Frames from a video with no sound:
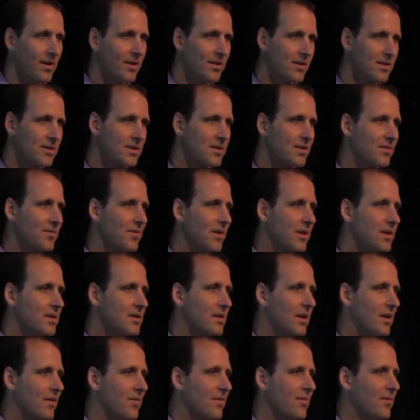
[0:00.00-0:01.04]
This is the fun
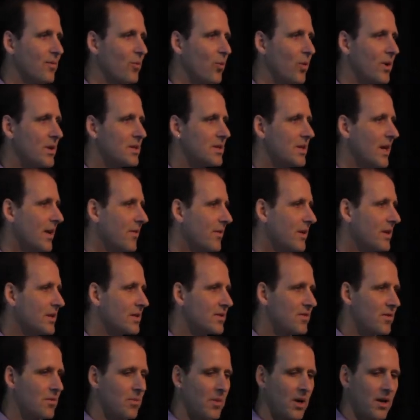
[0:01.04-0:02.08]
stuff. What is the
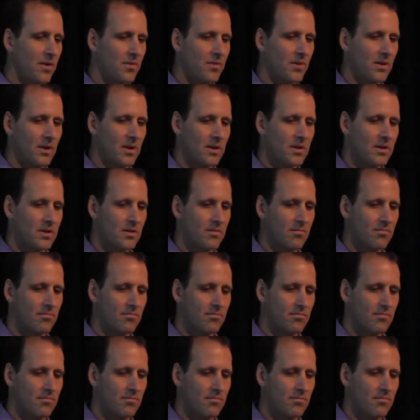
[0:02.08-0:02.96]
evidence for mindfulness?